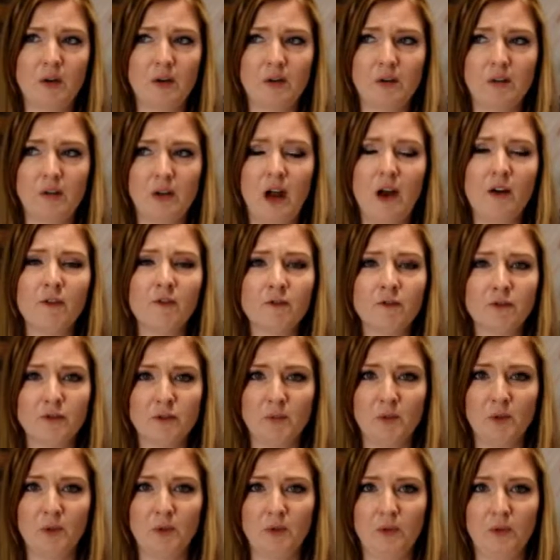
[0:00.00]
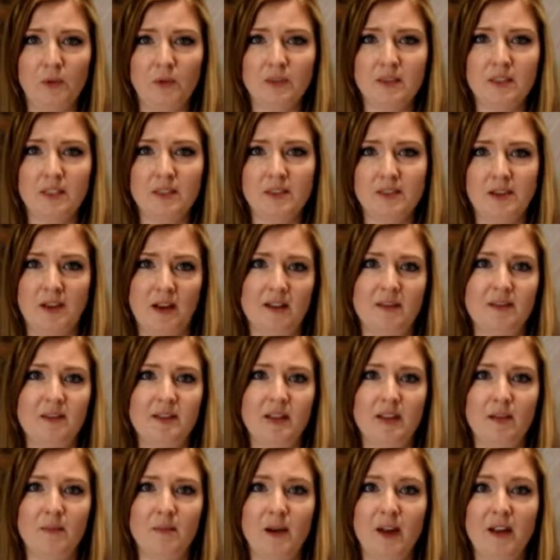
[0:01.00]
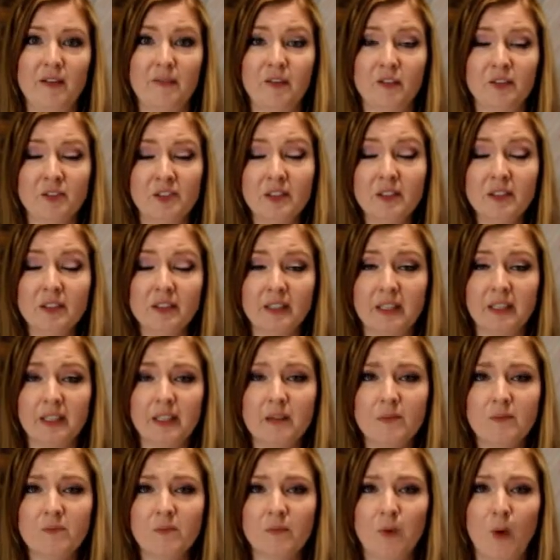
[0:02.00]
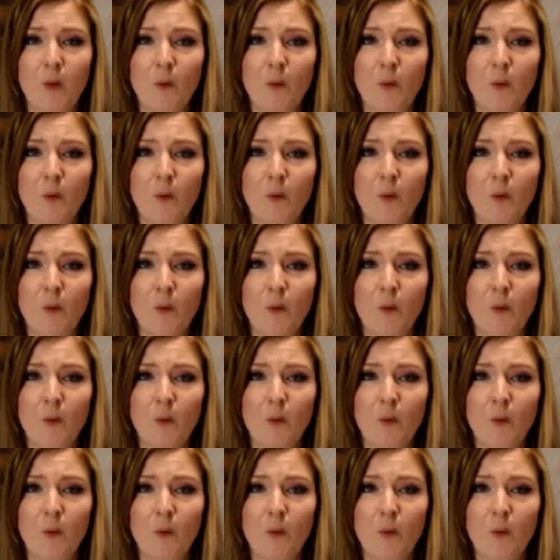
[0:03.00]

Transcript: comfortable discussing my fertility